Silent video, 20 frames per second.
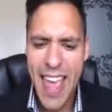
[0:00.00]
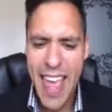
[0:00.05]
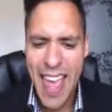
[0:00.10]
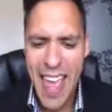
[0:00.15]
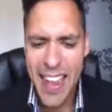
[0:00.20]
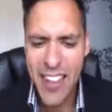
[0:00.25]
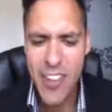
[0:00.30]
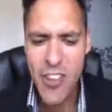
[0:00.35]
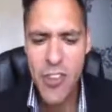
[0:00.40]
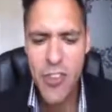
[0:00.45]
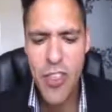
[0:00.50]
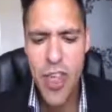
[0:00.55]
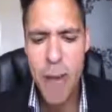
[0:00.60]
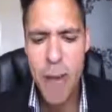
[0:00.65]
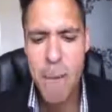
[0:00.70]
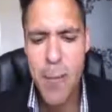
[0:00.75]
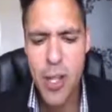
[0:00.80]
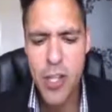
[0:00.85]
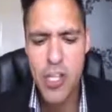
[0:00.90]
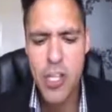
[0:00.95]
into
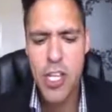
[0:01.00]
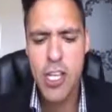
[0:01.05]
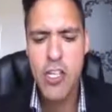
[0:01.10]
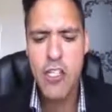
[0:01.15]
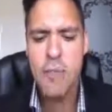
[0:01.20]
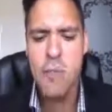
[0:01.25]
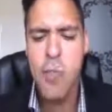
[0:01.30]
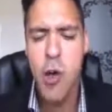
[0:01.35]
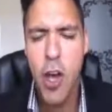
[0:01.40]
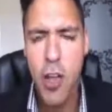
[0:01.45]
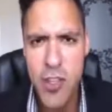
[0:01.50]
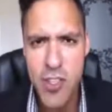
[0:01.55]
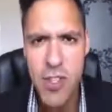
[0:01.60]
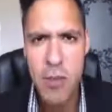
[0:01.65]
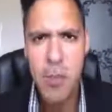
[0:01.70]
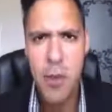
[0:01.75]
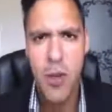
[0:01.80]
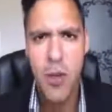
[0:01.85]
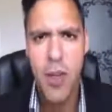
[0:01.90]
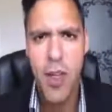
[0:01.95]
that budget as
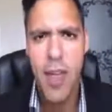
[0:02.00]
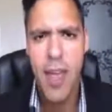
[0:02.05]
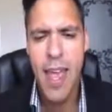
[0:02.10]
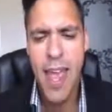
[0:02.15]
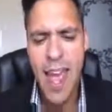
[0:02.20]
possible,